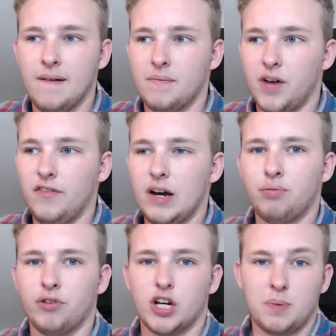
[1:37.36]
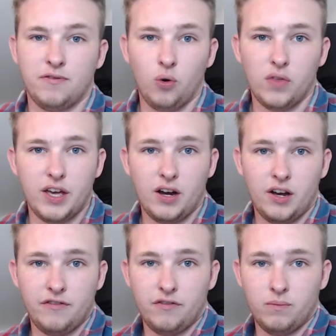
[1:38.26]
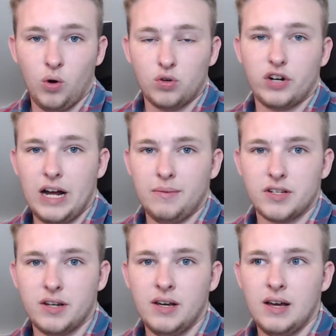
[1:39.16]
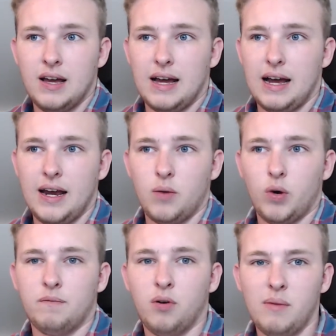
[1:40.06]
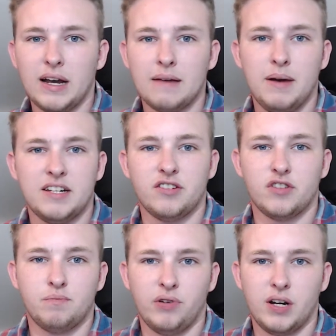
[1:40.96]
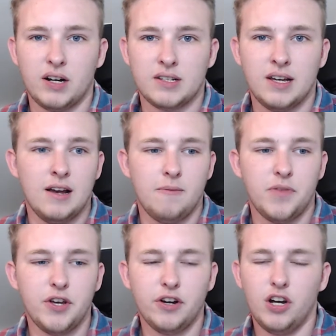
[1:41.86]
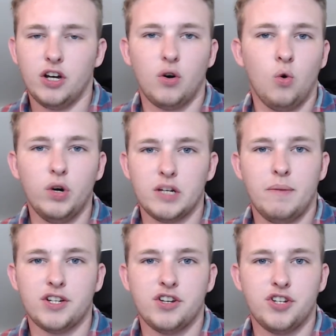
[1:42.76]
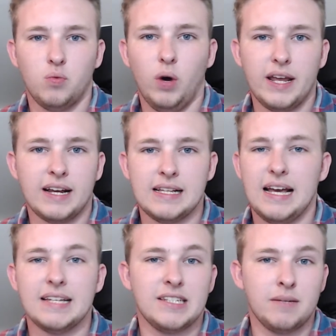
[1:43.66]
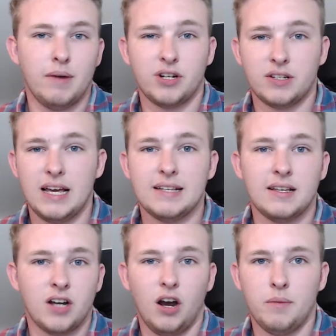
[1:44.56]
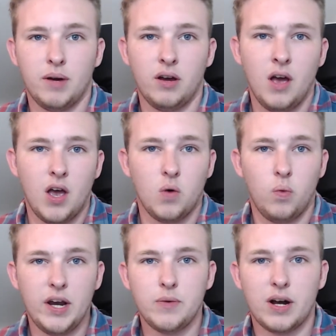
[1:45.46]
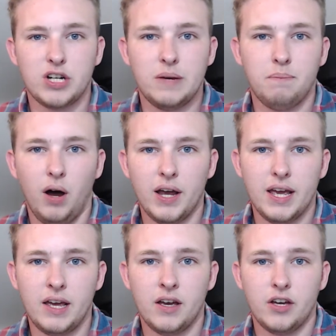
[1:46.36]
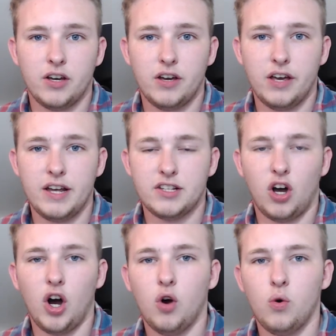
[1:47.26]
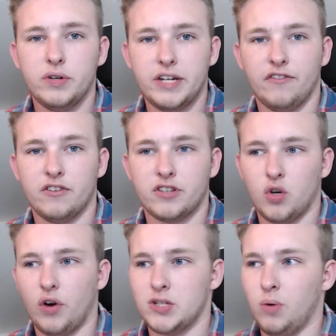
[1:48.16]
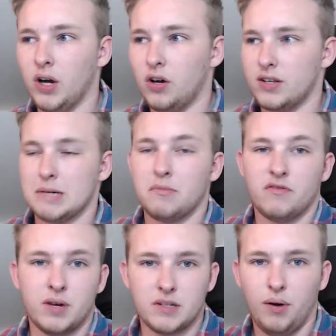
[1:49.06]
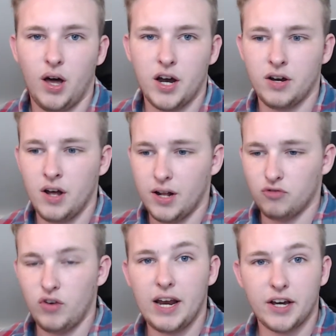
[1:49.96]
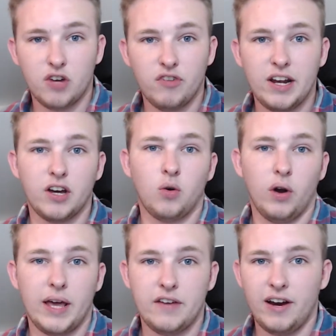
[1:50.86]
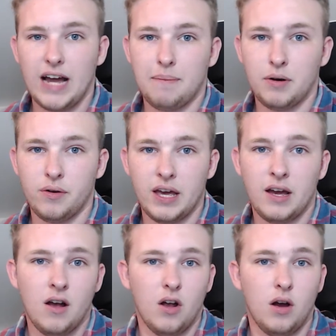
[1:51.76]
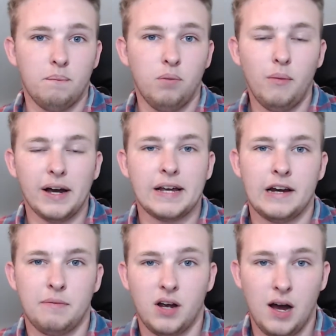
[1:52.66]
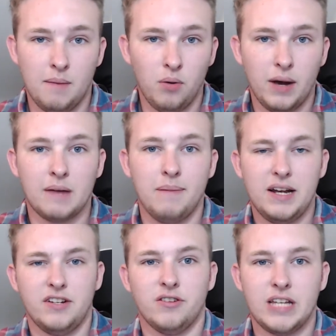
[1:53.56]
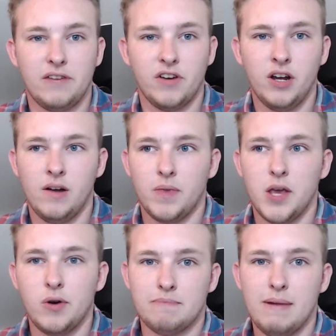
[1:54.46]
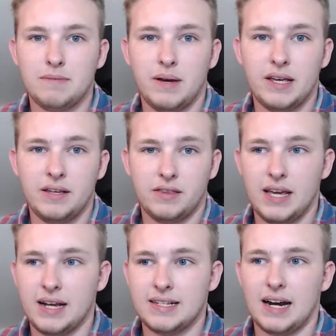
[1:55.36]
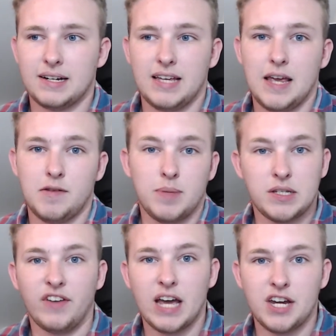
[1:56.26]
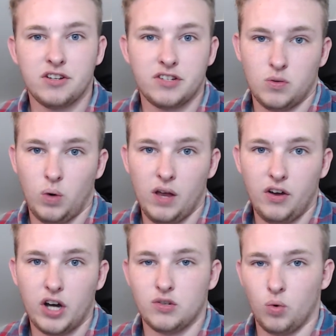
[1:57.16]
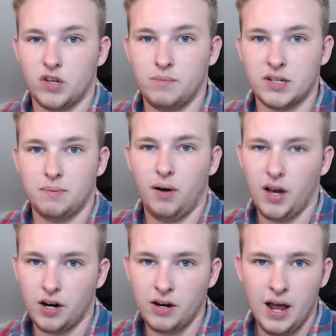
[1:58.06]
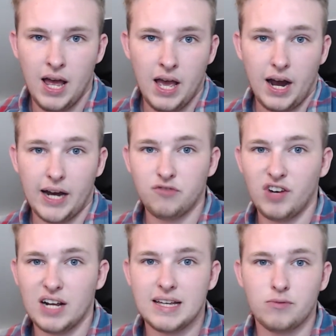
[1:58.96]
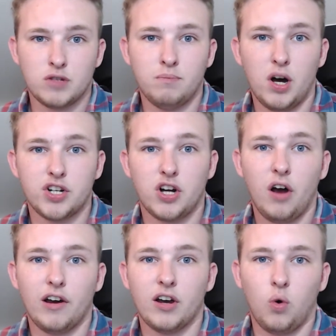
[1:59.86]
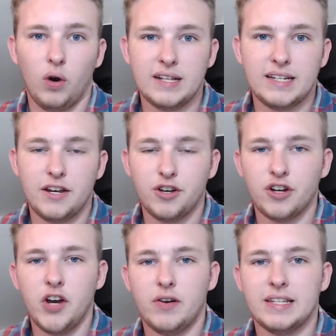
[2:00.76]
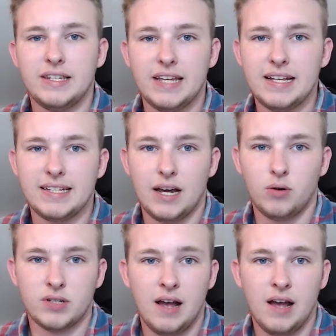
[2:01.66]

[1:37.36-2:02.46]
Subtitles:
I've had products before that I've launched on Amazon, and when I bought my competitor's product, you can look at all the dimensions you want. It can say it's this dimension, it can say it's this color, but when you actually buy it, it's a whole different story. So I got a sample from my supplier, really good quality, very happy with it. Bought my competitors even, who is meant to be the exact same specifications as the one that I just ordered from my supplier, and I realised theirs was much higher quality, and you can notice the details